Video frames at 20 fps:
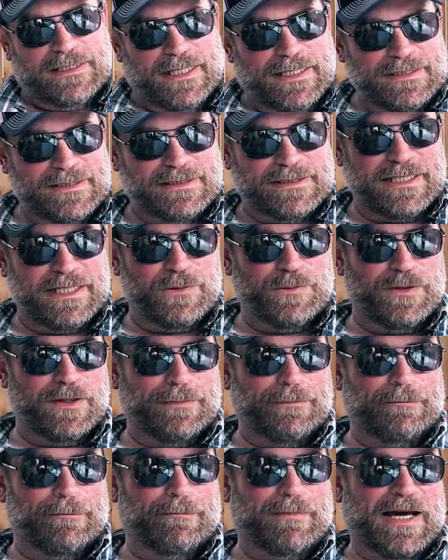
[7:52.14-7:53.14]
Let's see
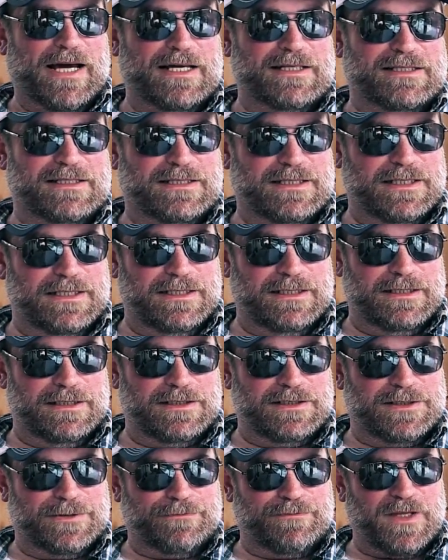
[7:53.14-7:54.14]
what Matt
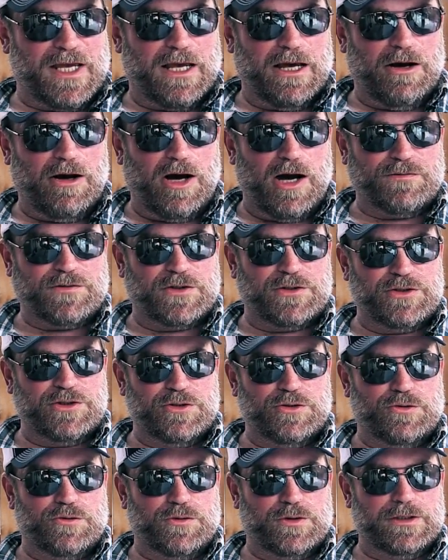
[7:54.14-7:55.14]
says. How often do
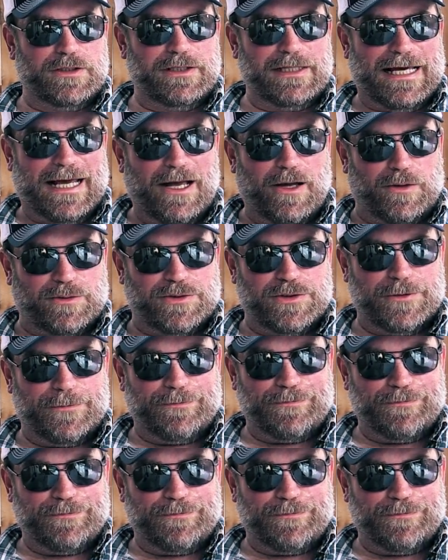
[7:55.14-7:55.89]
you grill out?